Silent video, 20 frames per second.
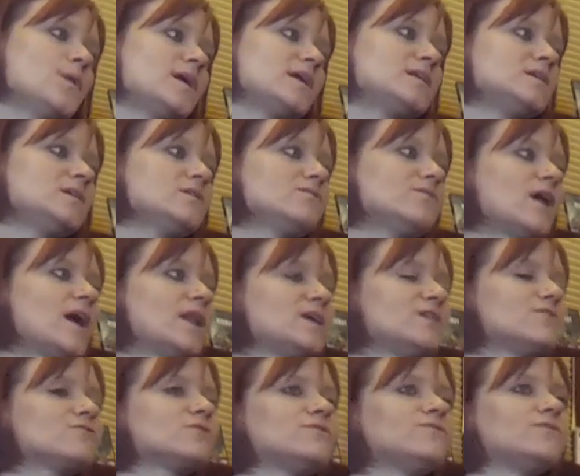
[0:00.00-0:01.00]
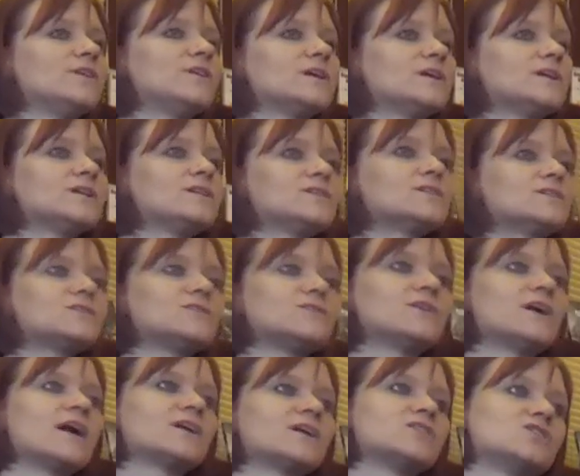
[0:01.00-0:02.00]
When you're ready, reverse
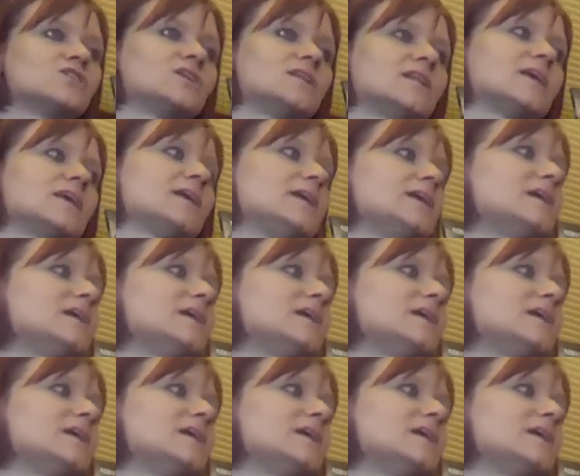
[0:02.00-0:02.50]
direction.